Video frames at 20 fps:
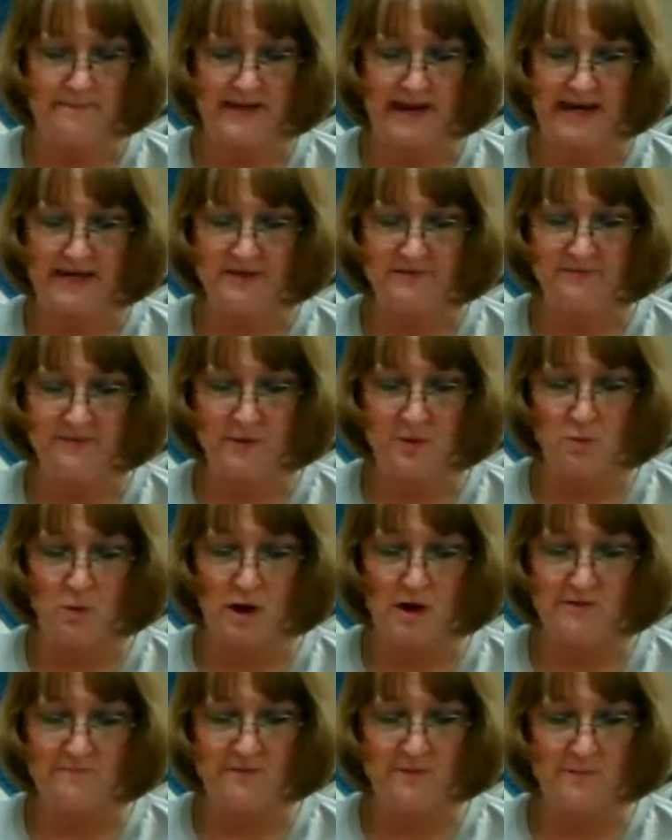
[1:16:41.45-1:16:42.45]
Thanks for the
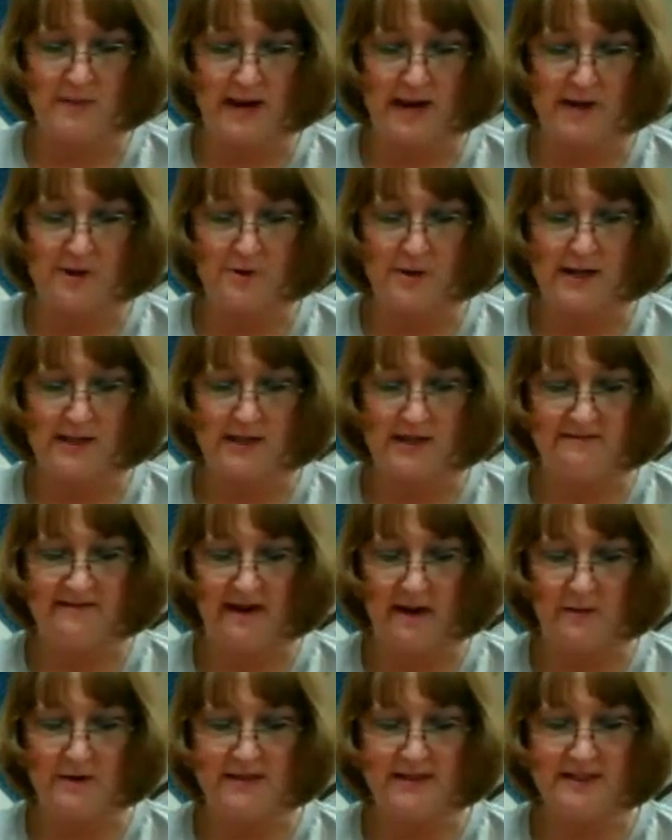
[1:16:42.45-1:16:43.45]
wonderful pattern. I love
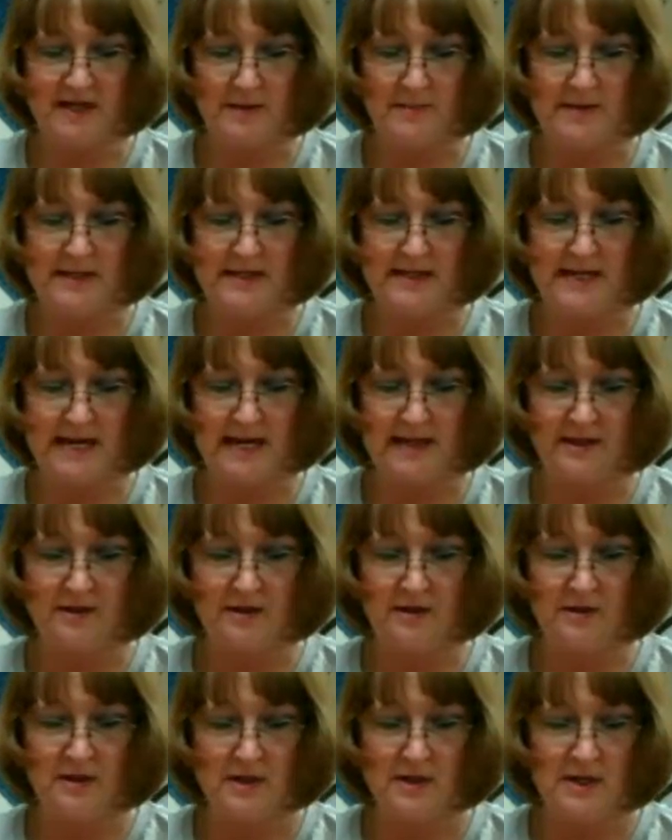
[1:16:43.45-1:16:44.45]
how it's coming
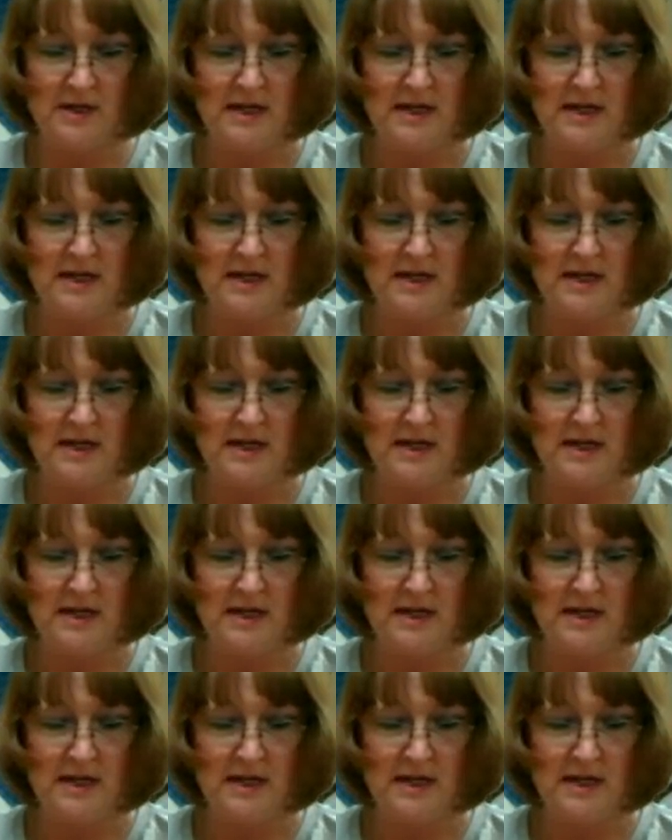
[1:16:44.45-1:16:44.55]
together.